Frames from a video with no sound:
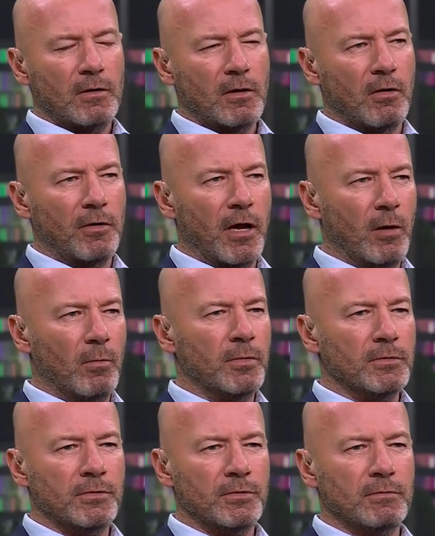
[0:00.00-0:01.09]
can't help
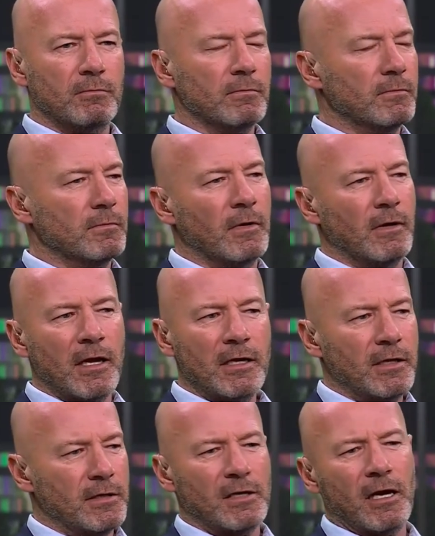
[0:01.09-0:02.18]
but just like
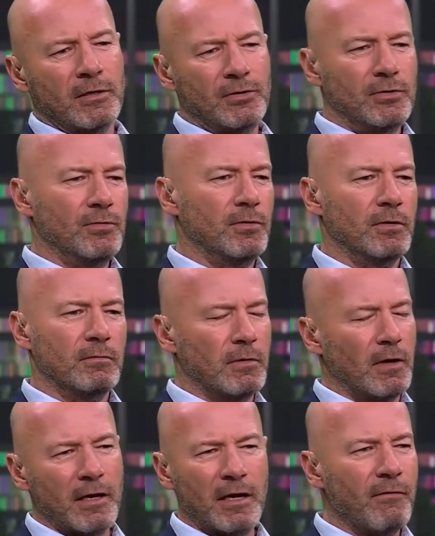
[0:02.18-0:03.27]
his attitude and
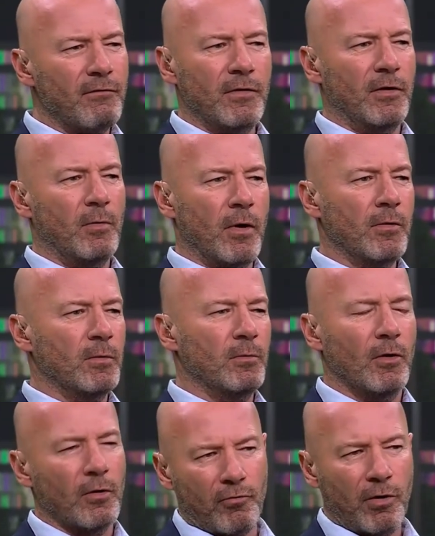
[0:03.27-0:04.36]
like everything about him.
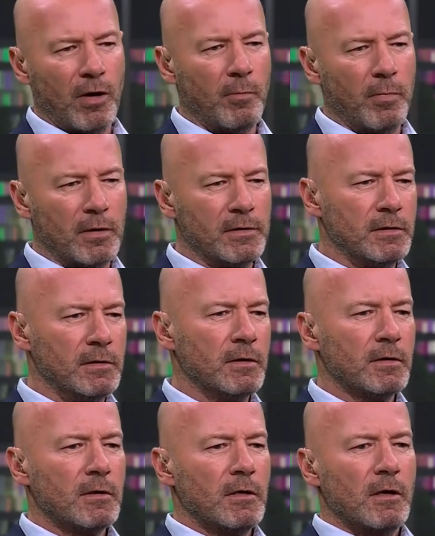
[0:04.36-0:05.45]
Got great ability,
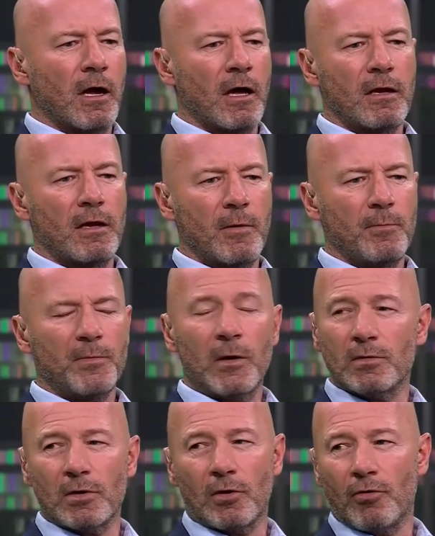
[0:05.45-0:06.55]
and it
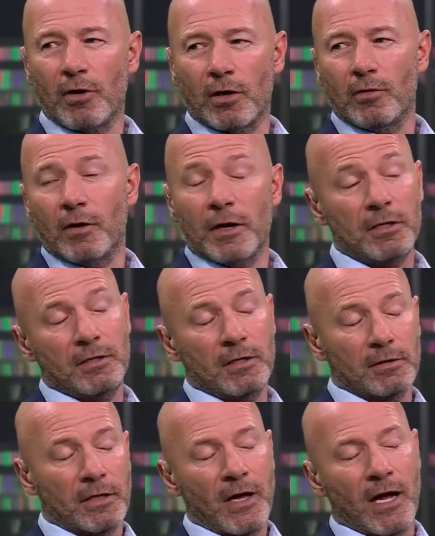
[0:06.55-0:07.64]
was a great goal. And
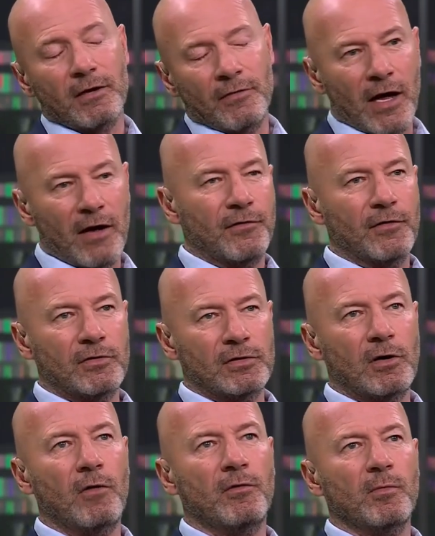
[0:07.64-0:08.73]
that first
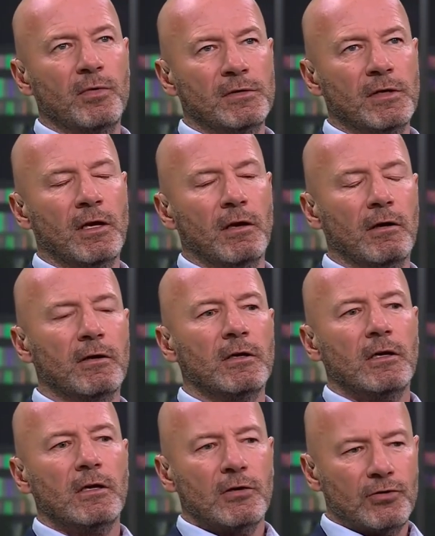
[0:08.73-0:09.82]
half in particular
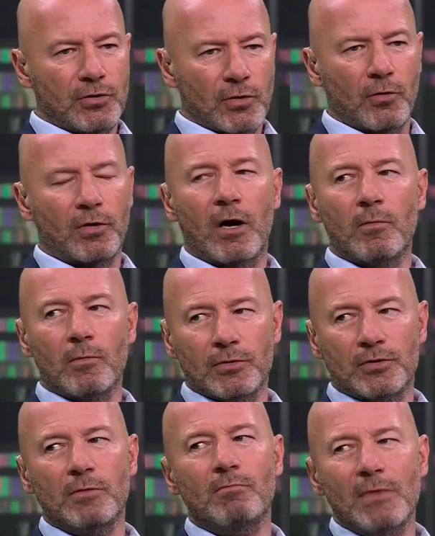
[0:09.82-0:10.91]
showed how
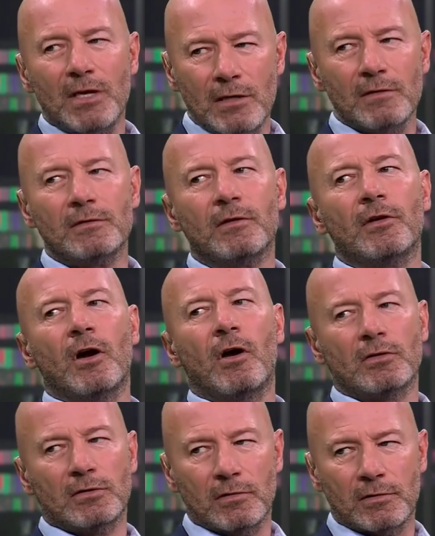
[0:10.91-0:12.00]
much he means to the
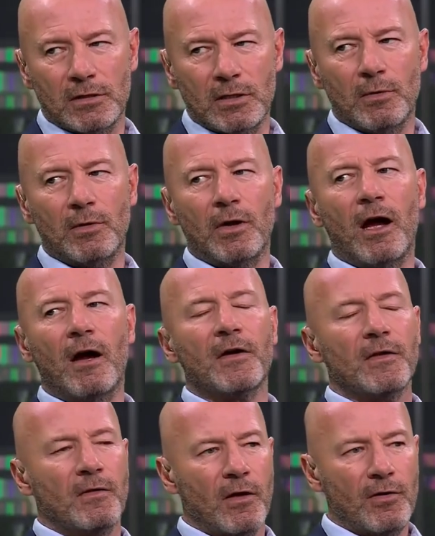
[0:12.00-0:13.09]
Arsenal team, and that
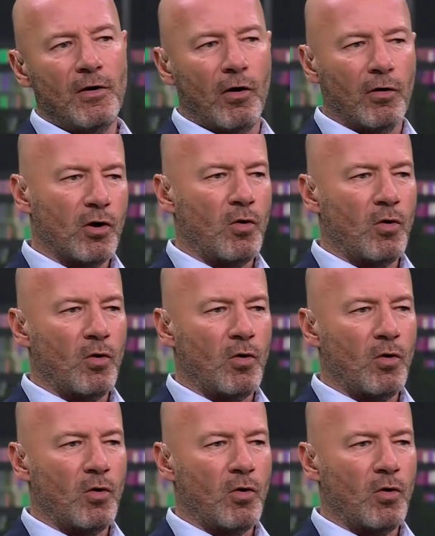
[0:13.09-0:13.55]
they're not